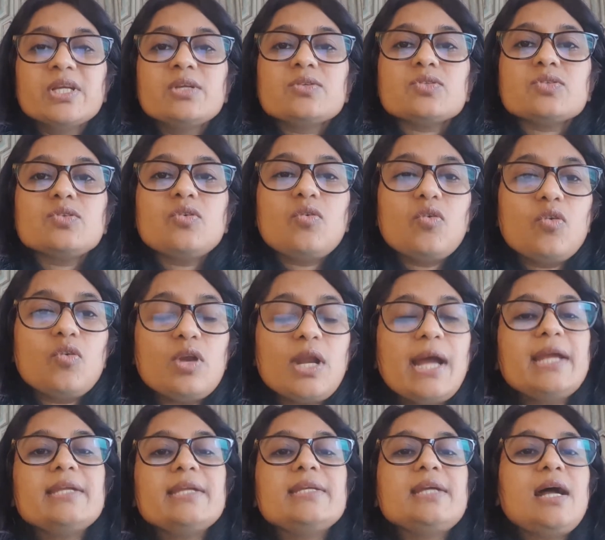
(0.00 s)
So the whole
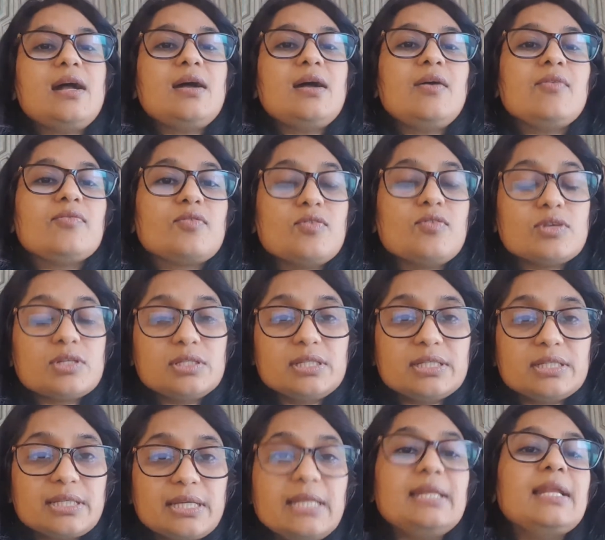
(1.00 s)
idea, of course, the
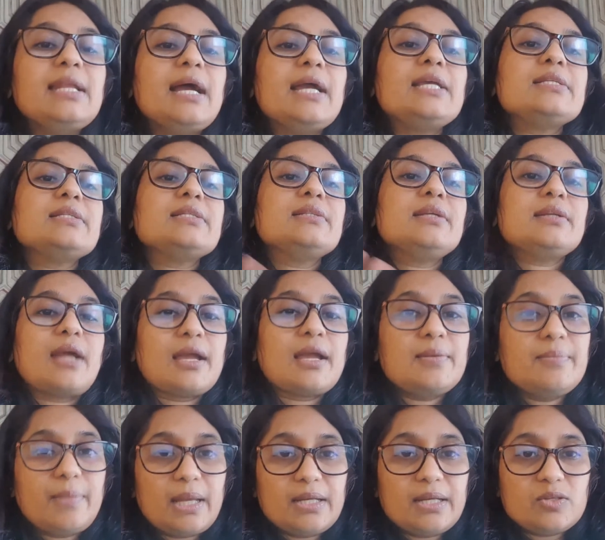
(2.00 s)
skill lies in the
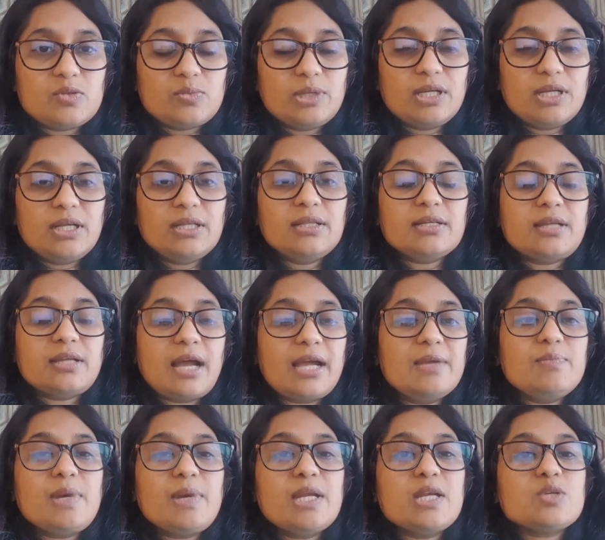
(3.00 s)
time management, and the
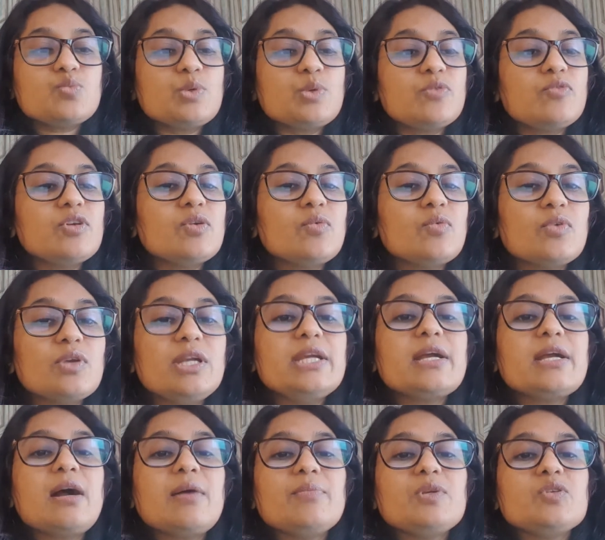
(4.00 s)
time management will only
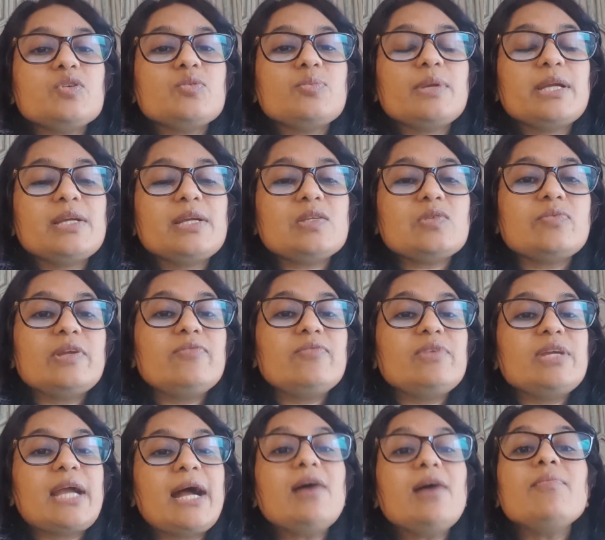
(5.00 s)
come into place when
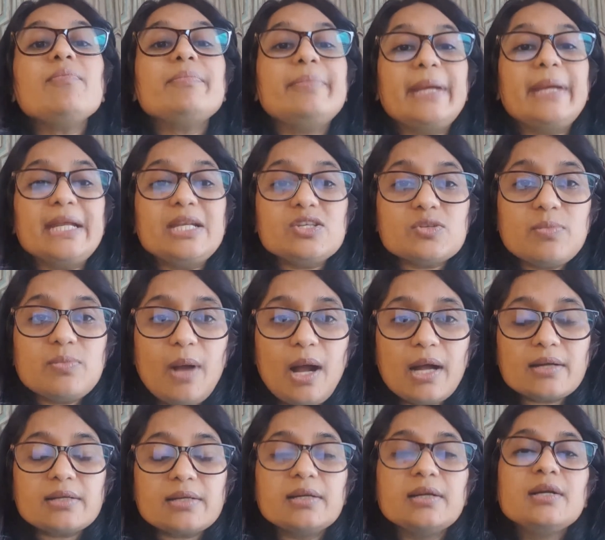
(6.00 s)
we have
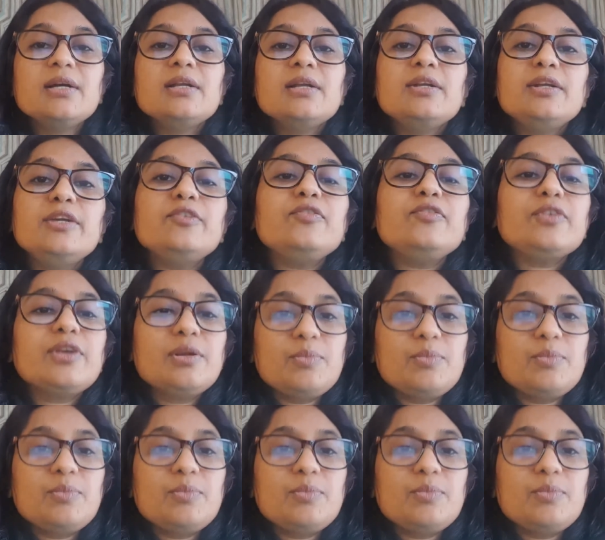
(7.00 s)
benchmarked different